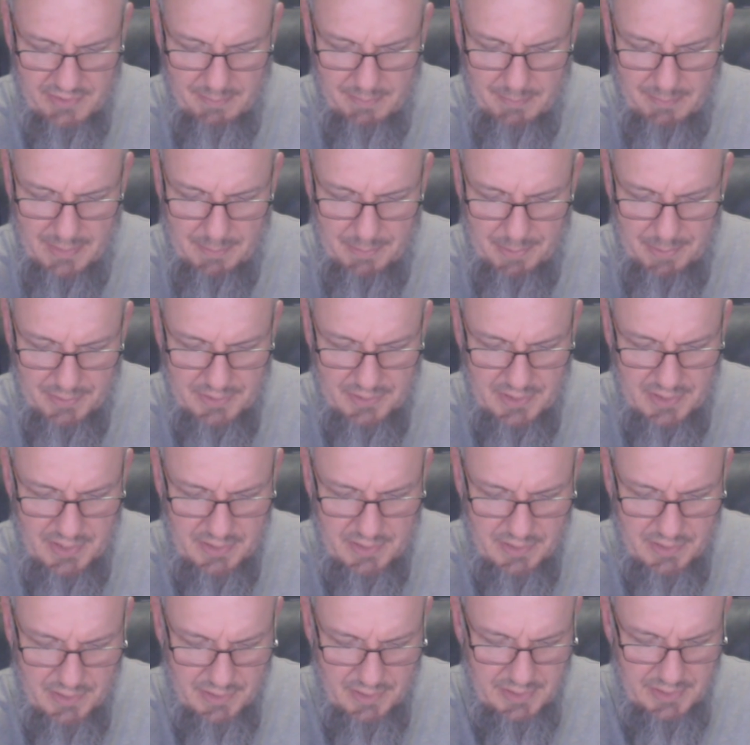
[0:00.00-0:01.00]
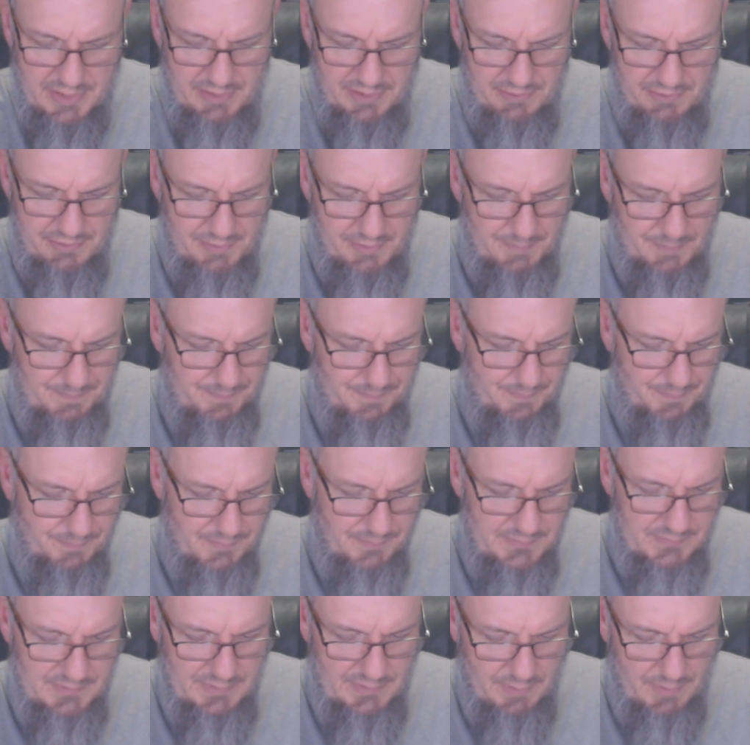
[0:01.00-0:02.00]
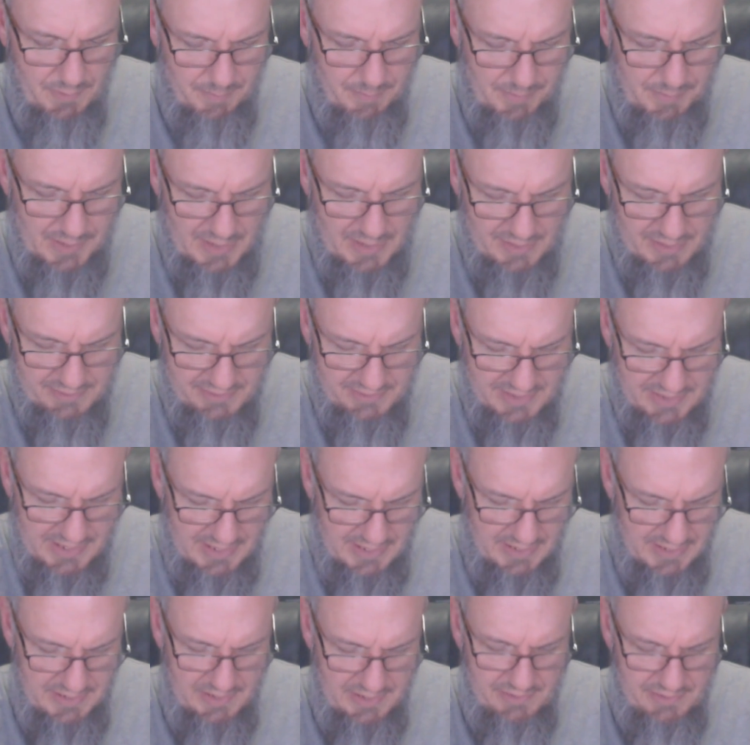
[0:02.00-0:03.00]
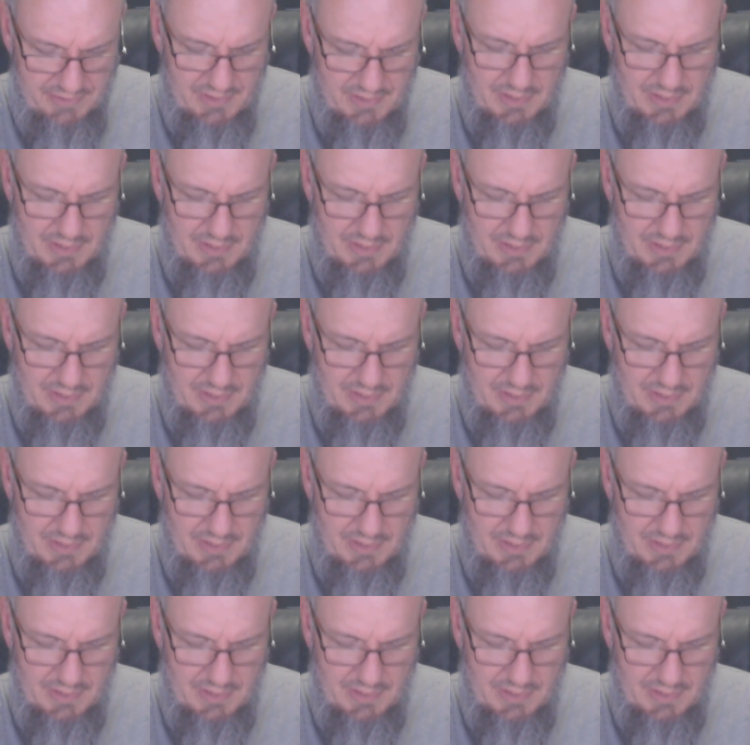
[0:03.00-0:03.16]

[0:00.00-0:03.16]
Maple Nut Goodies, the old Brock's candies.